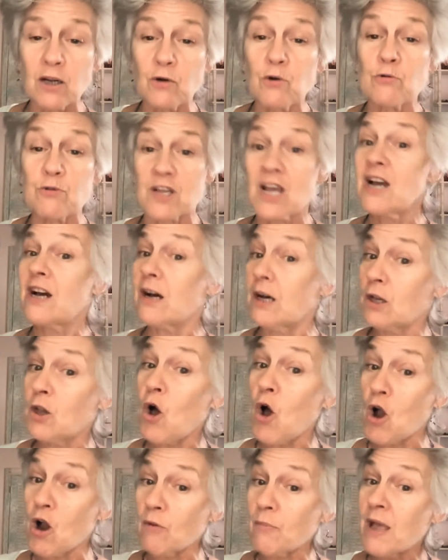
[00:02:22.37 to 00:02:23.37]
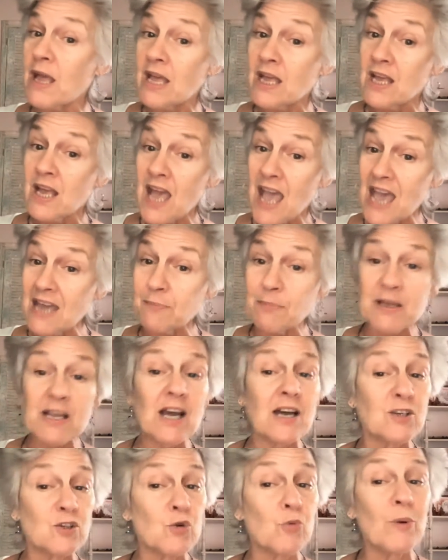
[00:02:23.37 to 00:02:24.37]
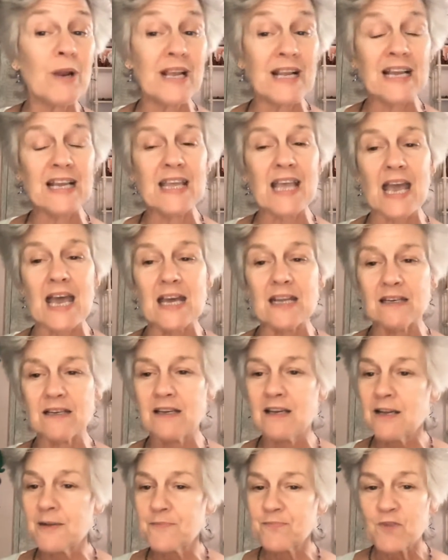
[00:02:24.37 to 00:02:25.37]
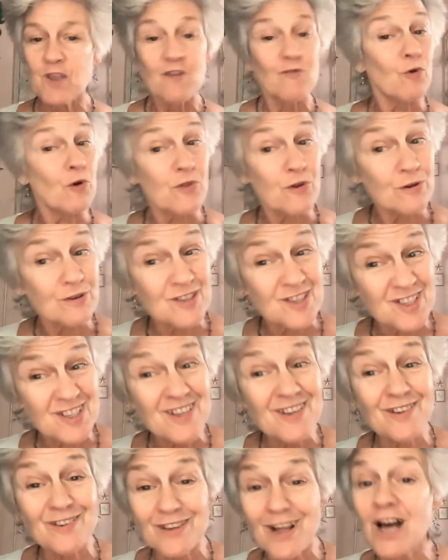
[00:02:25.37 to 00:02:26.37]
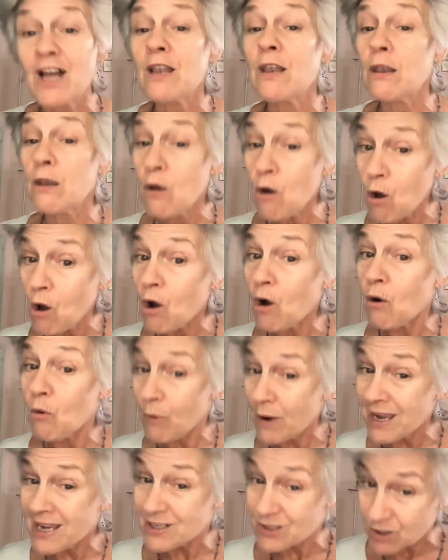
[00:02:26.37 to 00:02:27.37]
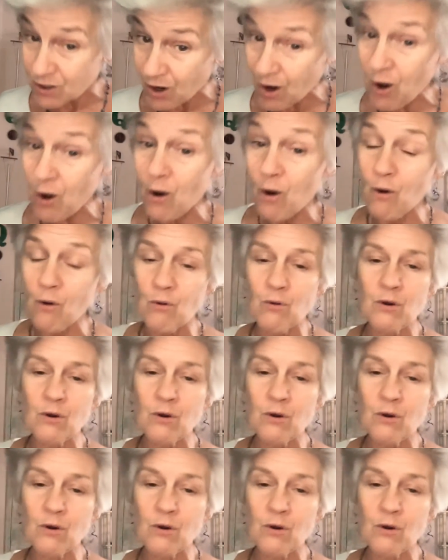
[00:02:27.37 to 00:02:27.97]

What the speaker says: whose alarm had begun to ring again. For there's still a long way to go.